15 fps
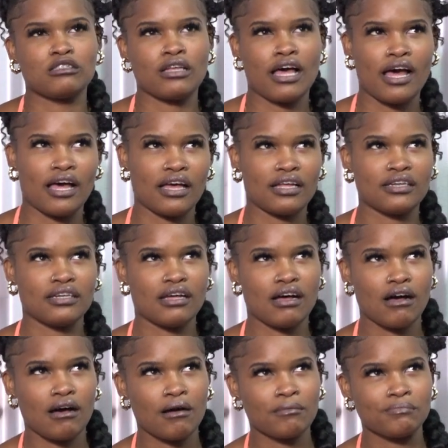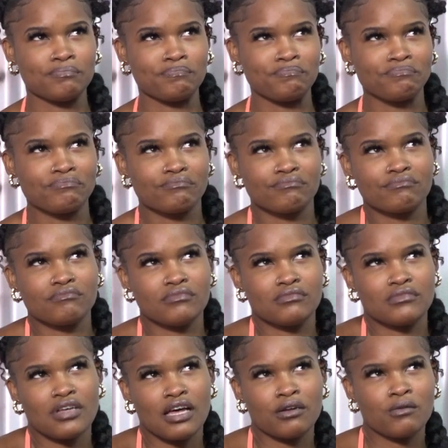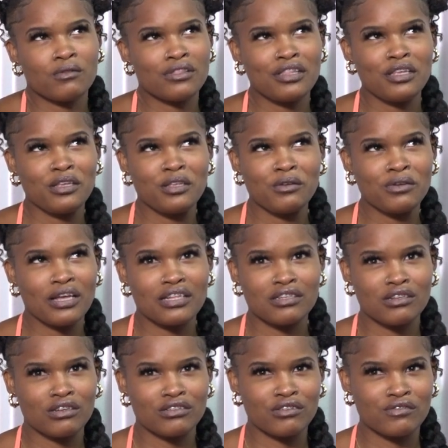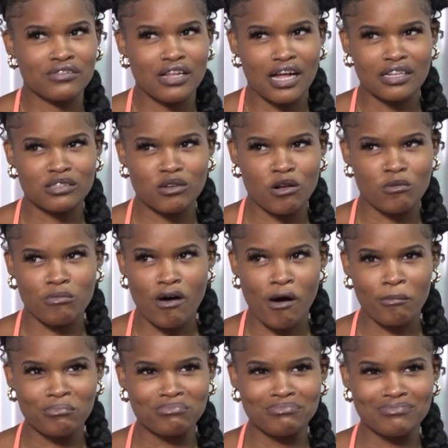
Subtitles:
And I don't think you get a lot of dancehall pop.